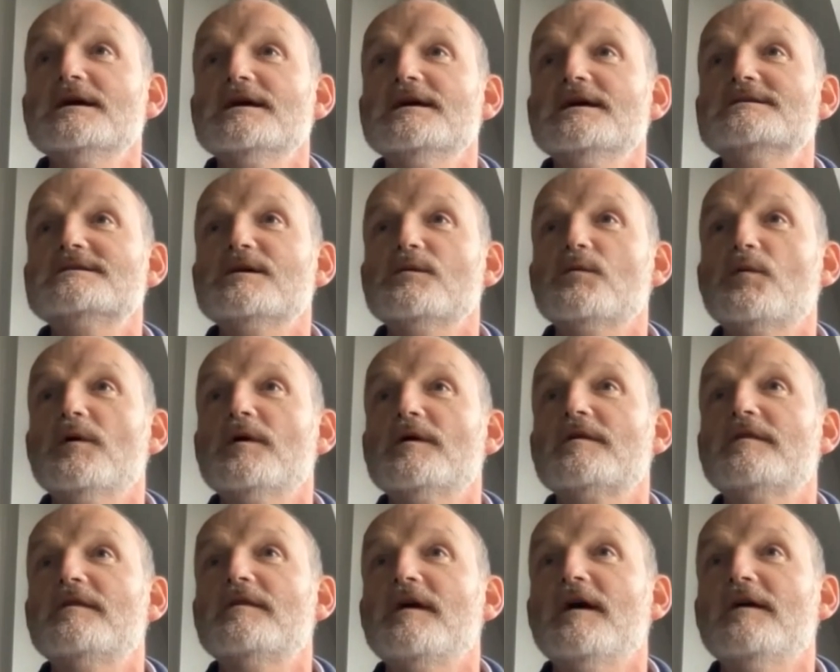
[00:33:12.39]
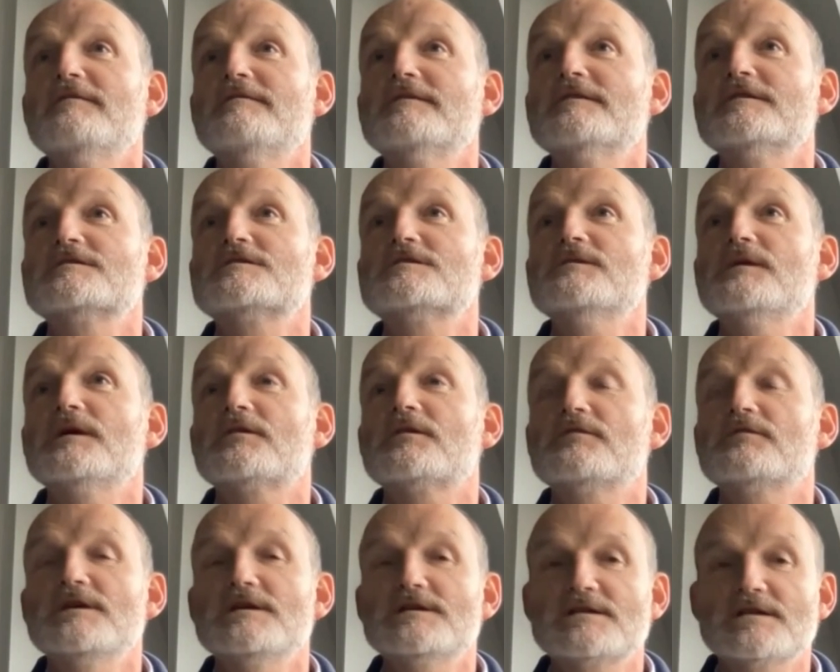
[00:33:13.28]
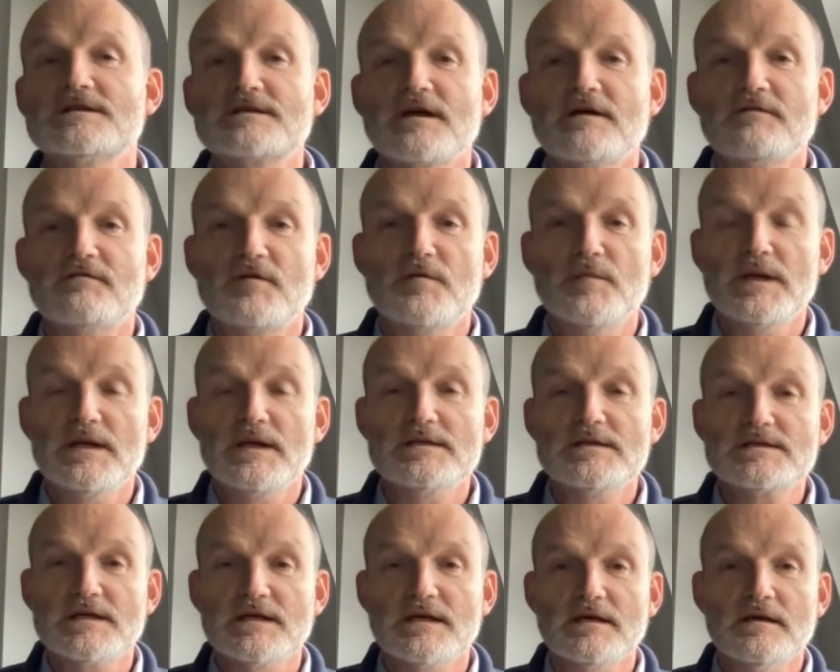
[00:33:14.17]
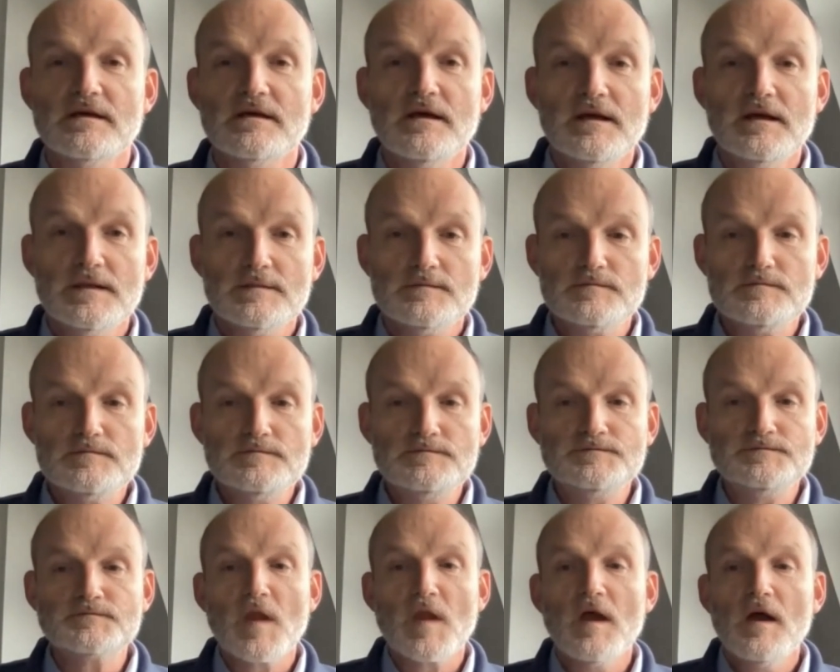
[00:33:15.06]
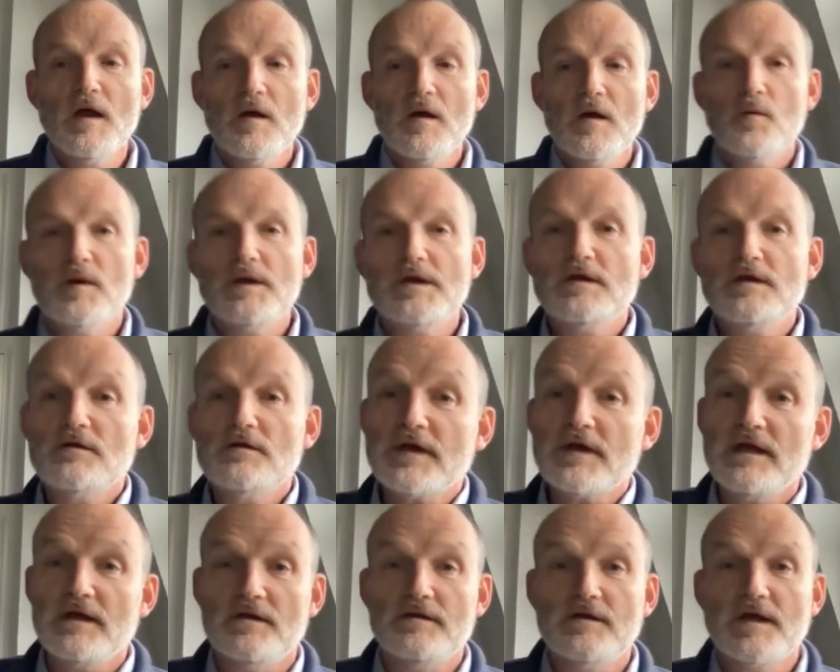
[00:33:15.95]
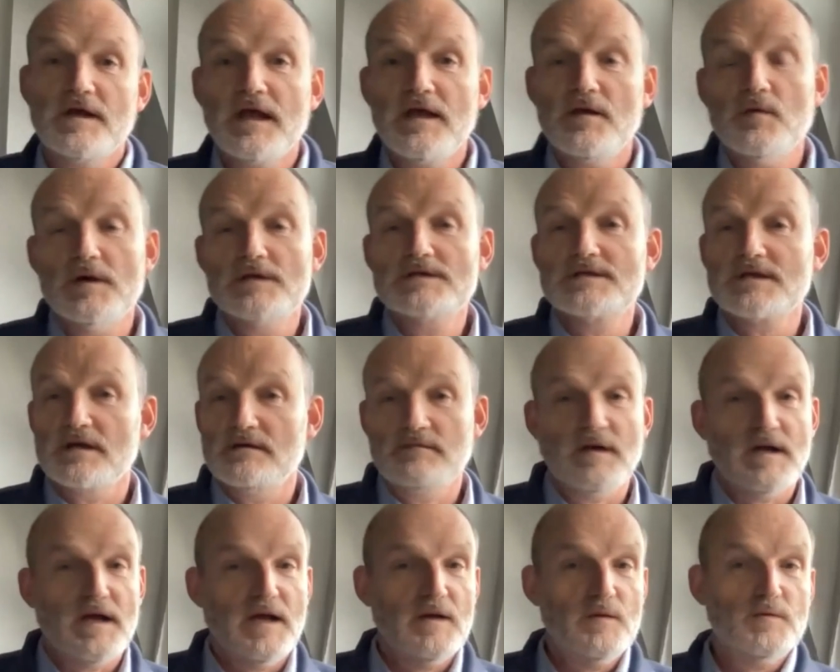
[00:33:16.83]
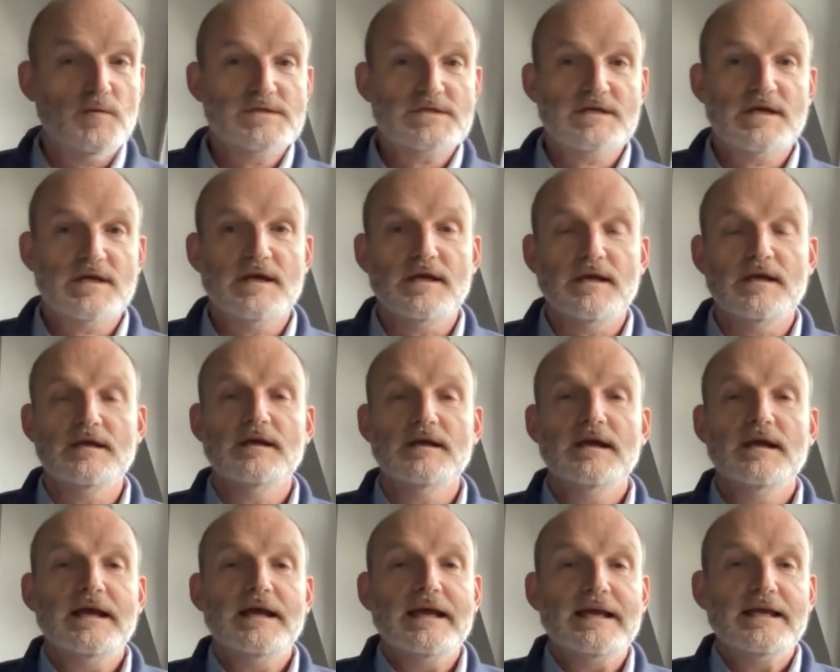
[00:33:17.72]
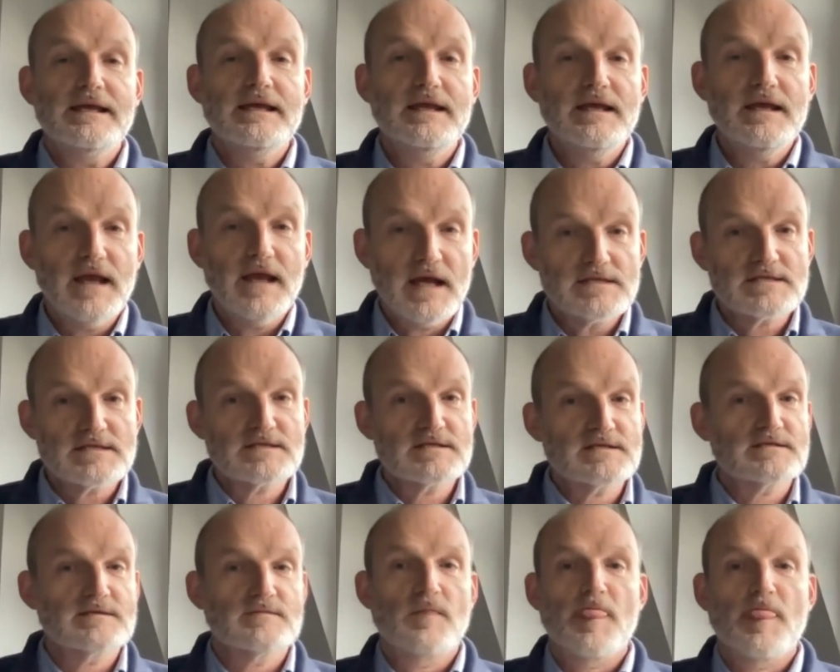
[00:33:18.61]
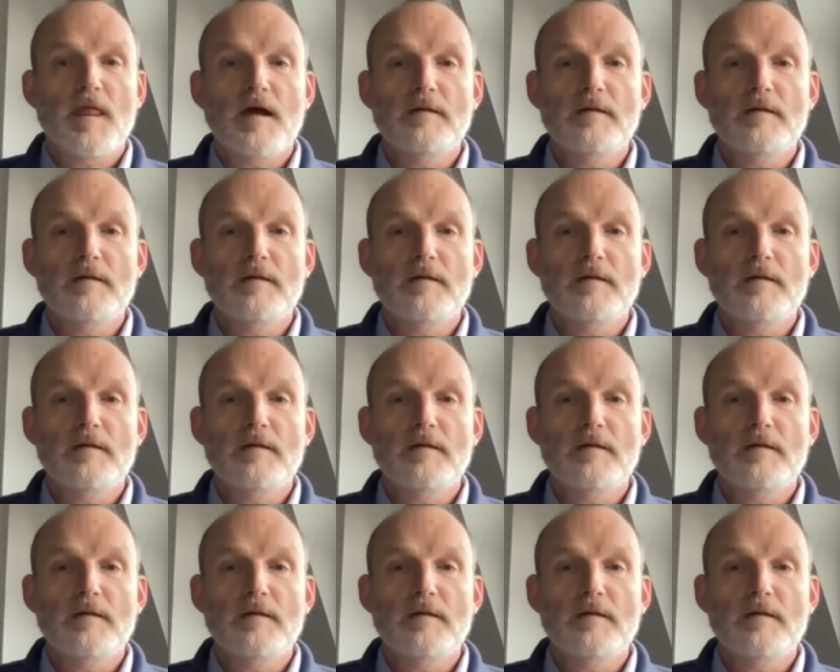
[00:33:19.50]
Is it worth the effort to increase discoverability? When you're looking at your keywords, I would say yes.